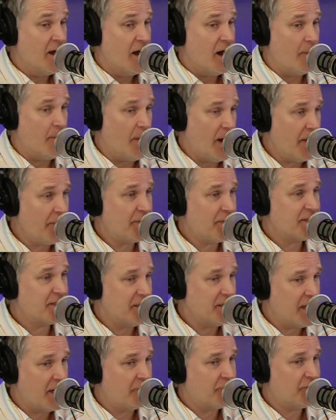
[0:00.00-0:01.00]
a month is
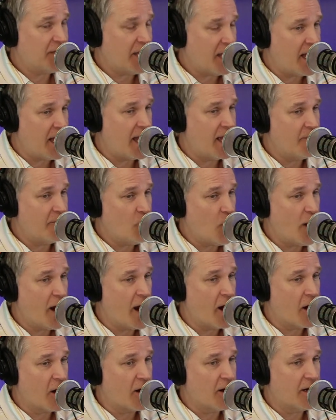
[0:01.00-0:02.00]
enough time
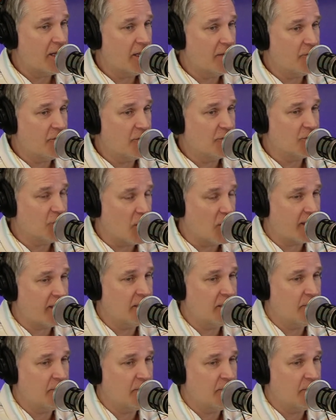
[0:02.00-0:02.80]
where if you're talking to